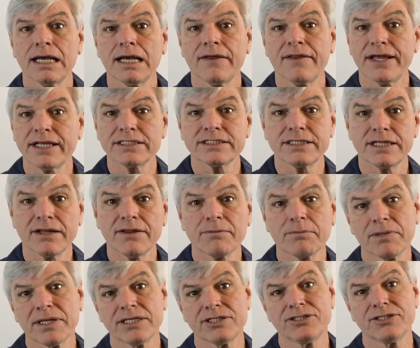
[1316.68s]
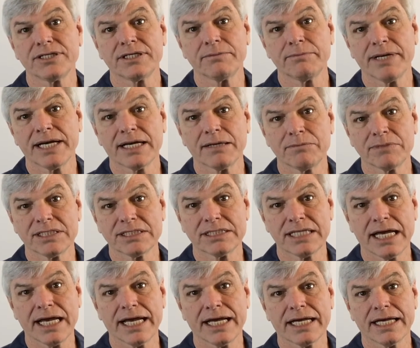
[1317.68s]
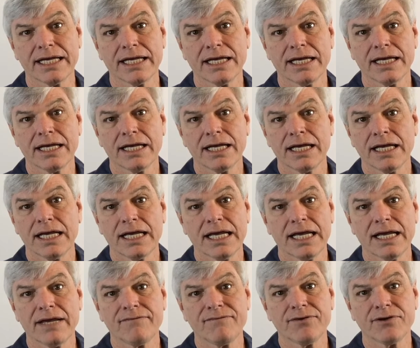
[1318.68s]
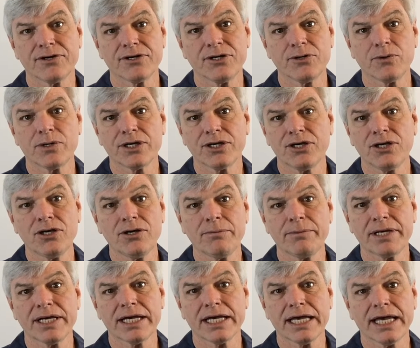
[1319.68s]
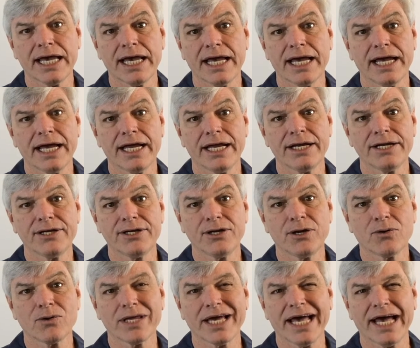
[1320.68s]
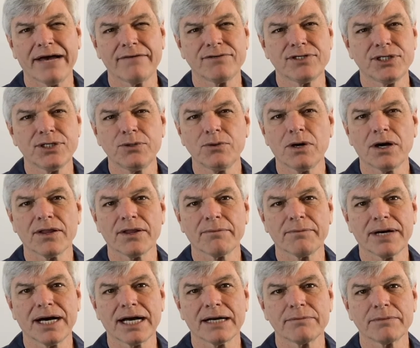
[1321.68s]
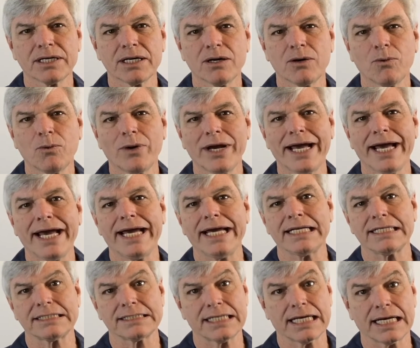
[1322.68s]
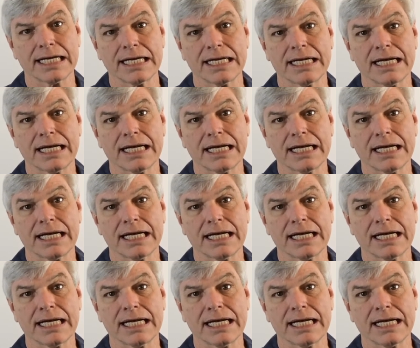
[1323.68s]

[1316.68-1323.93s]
And that's another place you could make a mistake. If you're doing cubic and you only have 2 on the bottom, go, wait a second,